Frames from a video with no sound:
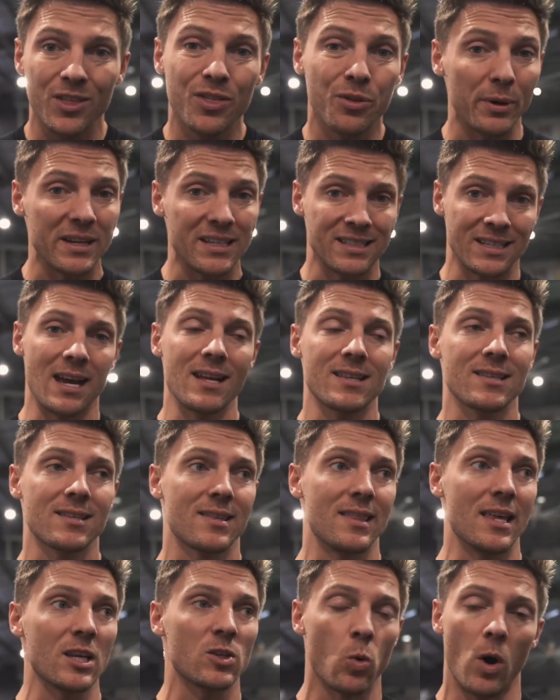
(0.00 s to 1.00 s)
3 sets.
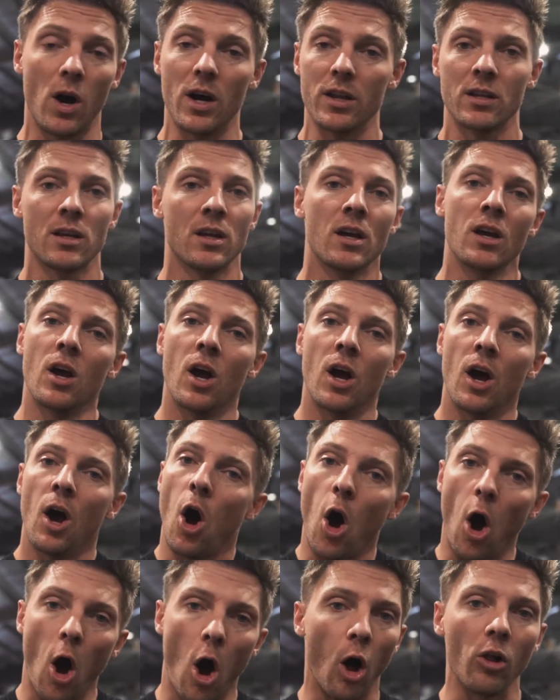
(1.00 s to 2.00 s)
This one,
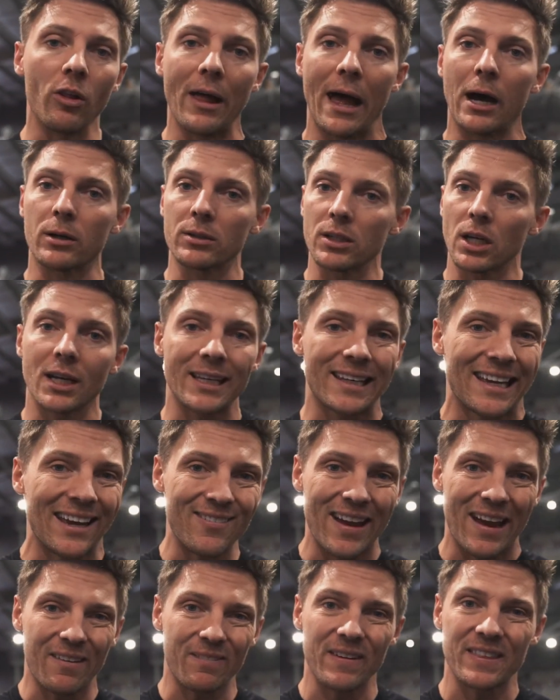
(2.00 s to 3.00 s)
all out.
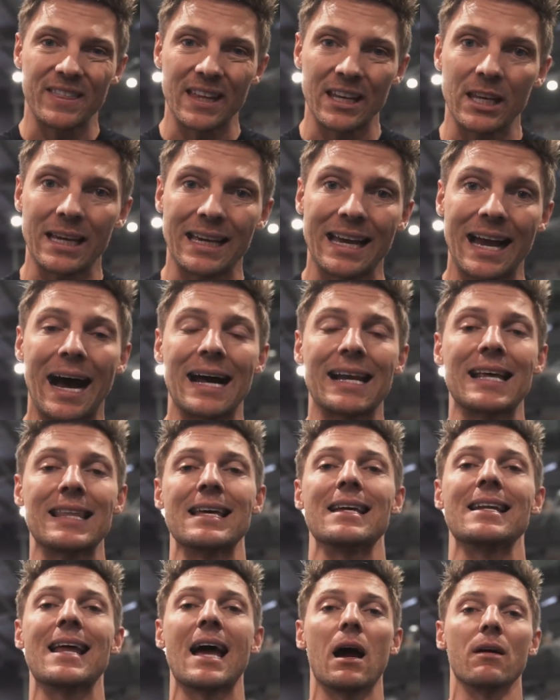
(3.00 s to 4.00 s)
Give everything you got and
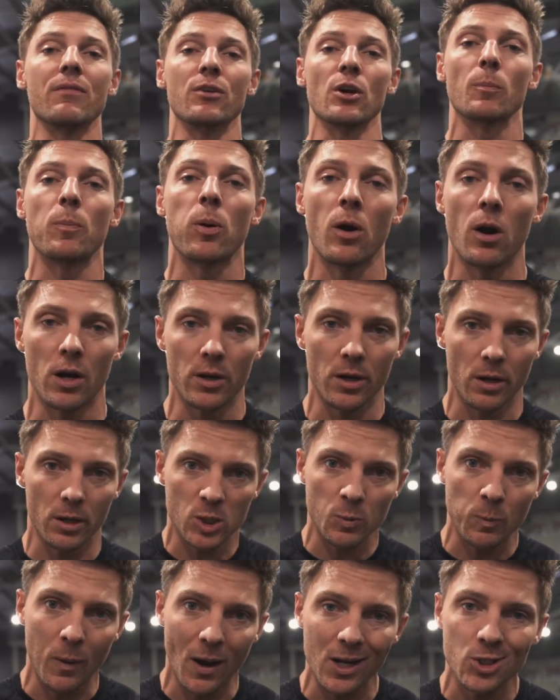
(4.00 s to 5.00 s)
then have your partner
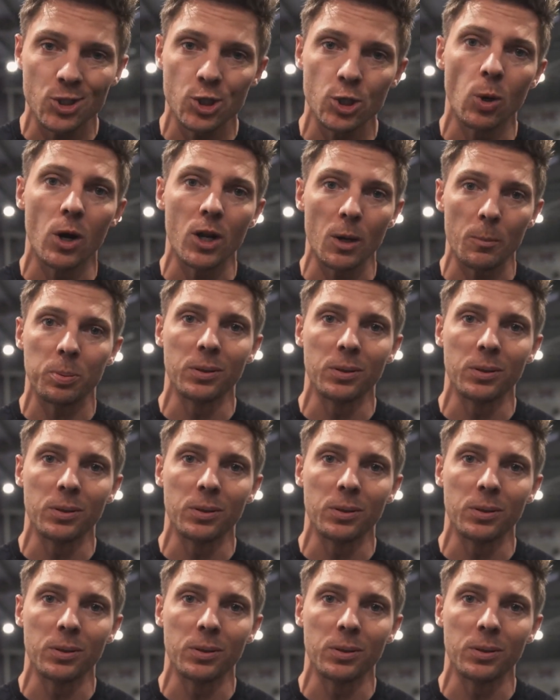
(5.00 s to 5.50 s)
spot you on a